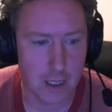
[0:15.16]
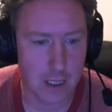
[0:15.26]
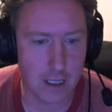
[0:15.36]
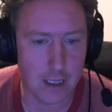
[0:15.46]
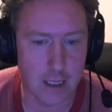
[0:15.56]

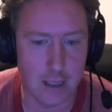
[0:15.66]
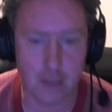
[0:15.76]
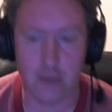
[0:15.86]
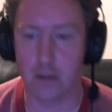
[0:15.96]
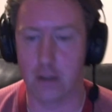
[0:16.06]
Uh,
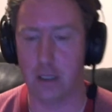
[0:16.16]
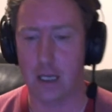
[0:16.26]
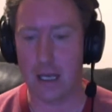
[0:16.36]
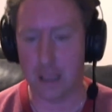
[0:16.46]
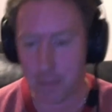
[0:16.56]
now,
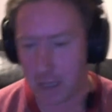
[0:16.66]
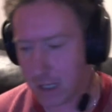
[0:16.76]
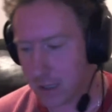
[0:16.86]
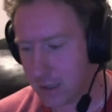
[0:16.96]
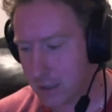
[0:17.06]
in the
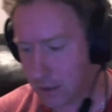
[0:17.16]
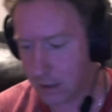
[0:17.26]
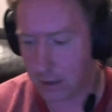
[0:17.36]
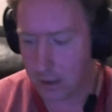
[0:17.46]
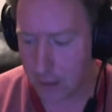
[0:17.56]
past,
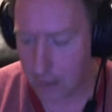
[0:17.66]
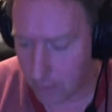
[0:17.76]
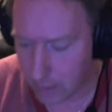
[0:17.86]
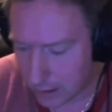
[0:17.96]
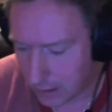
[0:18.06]

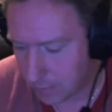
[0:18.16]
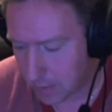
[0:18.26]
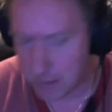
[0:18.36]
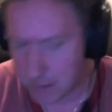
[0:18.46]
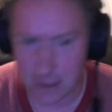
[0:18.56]
okay,
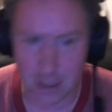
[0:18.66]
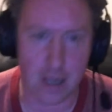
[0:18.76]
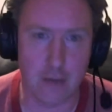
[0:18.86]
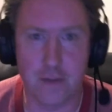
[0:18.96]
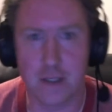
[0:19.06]
maybe I
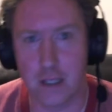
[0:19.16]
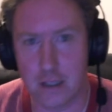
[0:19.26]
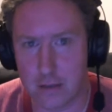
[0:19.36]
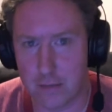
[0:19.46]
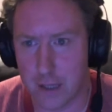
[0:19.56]
have said
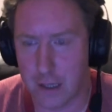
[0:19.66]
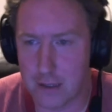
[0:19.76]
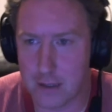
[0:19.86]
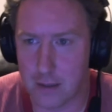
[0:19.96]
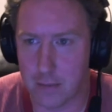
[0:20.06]
some
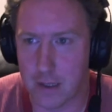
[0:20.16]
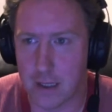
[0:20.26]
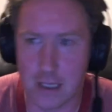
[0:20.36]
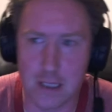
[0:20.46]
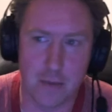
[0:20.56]
things that were
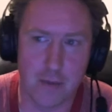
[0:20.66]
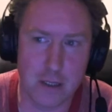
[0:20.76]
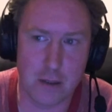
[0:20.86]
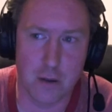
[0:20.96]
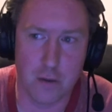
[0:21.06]
really nice about
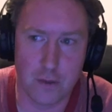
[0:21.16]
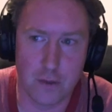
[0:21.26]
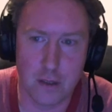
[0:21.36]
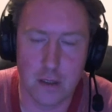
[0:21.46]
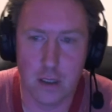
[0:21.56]
Richard
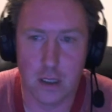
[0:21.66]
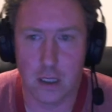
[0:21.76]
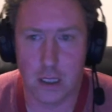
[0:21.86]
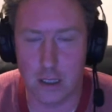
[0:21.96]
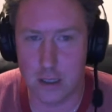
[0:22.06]
Coughlan.
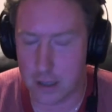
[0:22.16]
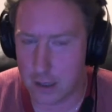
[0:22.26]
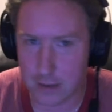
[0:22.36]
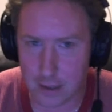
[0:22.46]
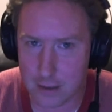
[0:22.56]
He's
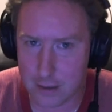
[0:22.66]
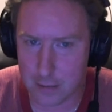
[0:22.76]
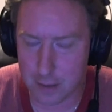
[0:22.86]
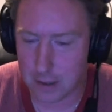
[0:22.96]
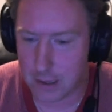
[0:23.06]
said things that
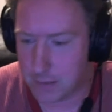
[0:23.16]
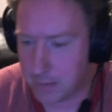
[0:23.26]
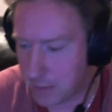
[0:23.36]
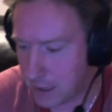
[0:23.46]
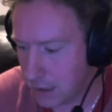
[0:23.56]
were really nice
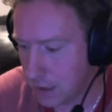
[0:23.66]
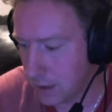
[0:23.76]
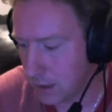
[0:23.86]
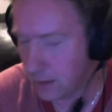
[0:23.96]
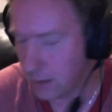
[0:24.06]
about me.
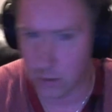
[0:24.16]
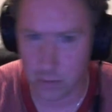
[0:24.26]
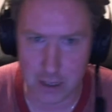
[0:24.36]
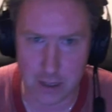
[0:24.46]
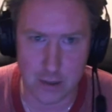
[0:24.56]
He told
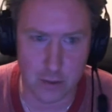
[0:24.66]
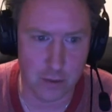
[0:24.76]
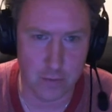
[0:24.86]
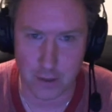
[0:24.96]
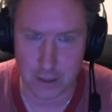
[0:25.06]
me to go
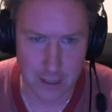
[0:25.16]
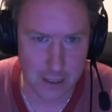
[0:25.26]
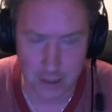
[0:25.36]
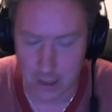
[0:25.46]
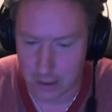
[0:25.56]
and fucking die
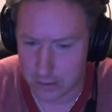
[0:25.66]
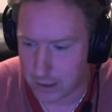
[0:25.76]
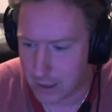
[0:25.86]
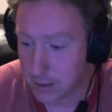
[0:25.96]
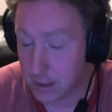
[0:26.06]
in a car
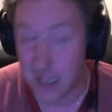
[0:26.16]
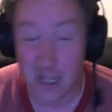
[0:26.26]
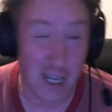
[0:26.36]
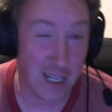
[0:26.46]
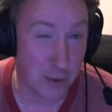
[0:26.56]
crash.
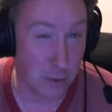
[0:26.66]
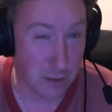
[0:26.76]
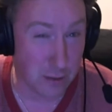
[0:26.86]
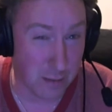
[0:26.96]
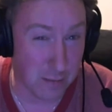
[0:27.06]
I
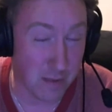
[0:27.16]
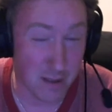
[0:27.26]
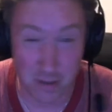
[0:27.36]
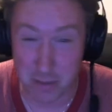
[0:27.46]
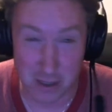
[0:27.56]
told him
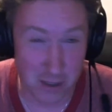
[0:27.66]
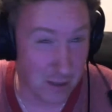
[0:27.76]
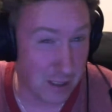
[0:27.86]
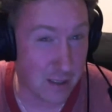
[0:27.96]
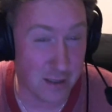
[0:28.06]
about a year
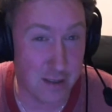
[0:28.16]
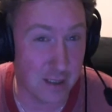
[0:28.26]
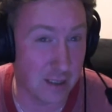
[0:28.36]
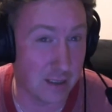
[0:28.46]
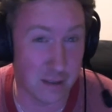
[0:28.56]
later
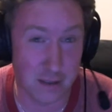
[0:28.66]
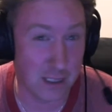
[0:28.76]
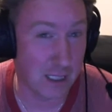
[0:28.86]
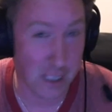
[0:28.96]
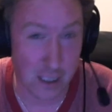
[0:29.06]
to
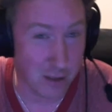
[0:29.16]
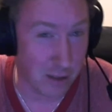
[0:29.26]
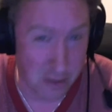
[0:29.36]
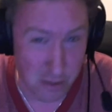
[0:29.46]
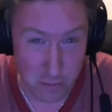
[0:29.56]
get a haircut
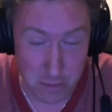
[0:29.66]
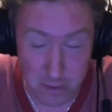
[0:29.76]
and a job.